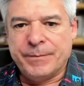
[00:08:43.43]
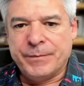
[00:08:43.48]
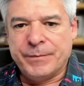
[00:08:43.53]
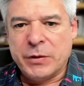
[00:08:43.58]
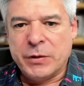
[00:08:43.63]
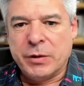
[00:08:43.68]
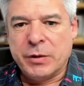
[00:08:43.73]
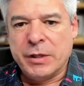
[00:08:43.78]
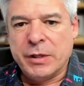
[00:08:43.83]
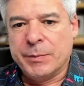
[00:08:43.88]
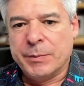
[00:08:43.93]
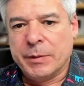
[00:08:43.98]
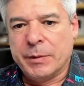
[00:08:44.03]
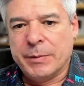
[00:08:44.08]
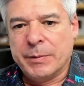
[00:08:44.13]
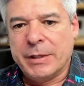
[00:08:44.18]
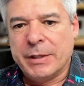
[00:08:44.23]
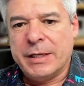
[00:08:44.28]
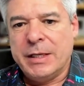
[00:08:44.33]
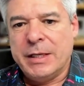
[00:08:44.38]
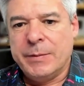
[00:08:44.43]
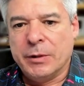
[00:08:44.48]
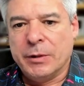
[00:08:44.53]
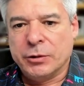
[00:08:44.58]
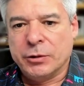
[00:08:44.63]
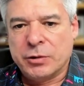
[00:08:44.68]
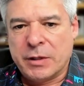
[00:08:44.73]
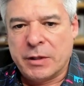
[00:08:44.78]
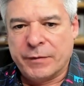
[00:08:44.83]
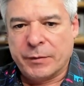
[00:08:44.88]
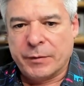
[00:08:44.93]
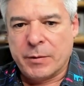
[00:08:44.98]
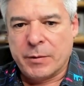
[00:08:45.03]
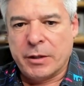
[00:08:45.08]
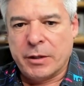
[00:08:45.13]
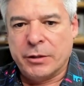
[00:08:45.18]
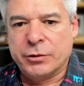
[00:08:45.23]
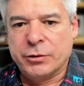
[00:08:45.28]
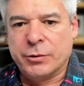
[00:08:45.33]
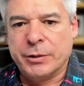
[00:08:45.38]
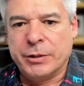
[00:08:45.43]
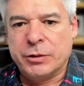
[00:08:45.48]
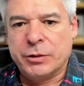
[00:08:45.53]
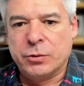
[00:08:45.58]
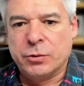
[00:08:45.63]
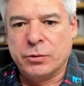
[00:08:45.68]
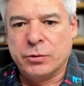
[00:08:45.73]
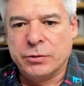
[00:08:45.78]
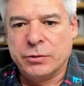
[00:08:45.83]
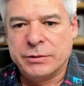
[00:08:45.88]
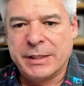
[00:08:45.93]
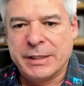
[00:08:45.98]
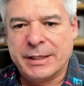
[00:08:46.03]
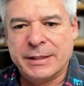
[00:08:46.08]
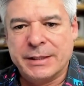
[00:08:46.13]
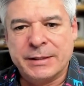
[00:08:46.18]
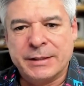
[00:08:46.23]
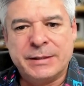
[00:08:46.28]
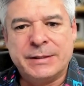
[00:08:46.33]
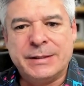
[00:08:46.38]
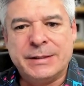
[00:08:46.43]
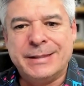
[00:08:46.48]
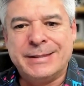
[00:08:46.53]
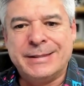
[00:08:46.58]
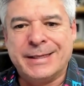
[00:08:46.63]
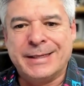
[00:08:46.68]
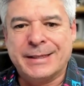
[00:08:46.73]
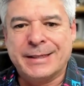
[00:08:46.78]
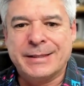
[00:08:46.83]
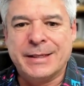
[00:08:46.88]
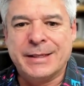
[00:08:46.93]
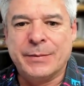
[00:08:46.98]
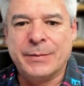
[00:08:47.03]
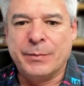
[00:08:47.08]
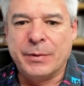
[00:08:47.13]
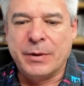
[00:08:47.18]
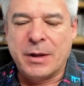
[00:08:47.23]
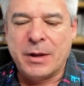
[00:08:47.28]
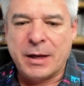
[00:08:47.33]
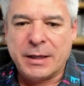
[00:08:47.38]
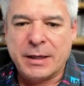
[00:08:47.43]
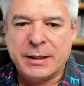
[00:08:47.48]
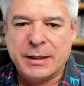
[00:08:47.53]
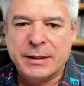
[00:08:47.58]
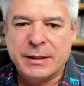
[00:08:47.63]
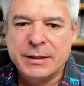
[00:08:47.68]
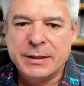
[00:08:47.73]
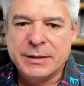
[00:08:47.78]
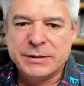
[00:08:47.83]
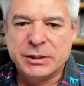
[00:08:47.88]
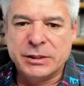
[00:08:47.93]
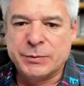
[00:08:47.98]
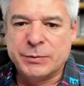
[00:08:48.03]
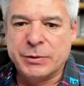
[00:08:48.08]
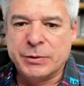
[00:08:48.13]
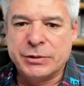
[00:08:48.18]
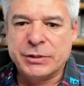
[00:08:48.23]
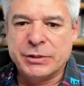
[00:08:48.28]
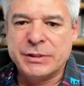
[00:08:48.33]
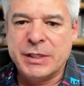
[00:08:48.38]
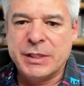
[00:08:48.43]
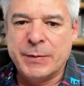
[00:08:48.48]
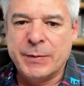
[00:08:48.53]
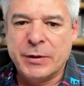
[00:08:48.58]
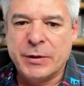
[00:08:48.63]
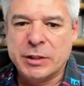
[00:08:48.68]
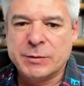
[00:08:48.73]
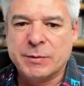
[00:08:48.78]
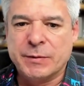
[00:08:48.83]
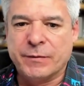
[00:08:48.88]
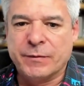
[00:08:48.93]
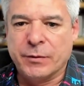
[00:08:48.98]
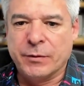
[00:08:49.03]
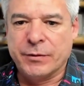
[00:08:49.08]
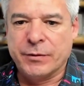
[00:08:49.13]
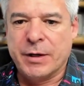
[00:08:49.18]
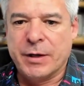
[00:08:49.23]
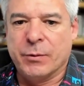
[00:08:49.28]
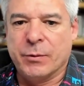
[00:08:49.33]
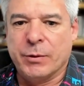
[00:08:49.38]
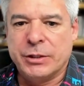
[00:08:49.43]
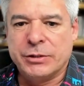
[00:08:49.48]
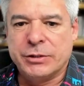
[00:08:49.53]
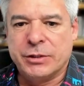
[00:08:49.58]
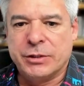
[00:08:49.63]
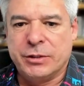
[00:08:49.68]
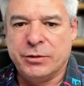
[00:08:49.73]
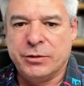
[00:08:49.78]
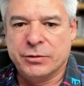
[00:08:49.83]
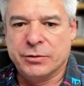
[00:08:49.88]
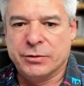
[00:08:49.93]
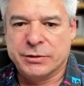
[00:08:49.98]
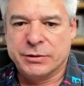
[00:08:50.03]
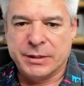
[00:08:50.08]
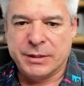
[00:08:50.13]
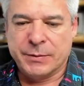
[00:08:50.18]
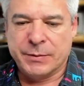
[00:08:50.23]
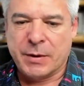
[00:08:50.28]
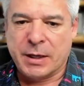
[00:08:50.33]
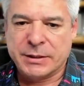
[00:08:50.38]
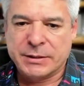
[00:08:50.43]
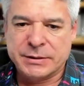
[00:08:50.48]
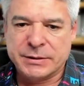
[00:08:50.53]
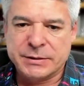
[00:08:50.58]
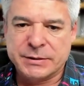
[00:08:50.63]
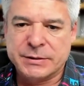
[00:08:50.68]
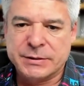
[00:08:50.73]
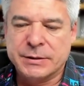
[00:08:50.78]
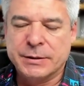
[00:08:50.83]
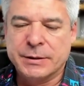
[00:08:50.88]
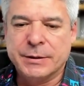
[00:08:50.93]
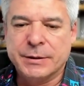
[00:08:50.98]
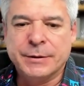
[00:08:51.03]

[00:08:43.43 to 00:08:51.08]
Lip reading: You can implement email traffic monitoring tools that can detect and block suspicious emails before they reach the user's inboxes.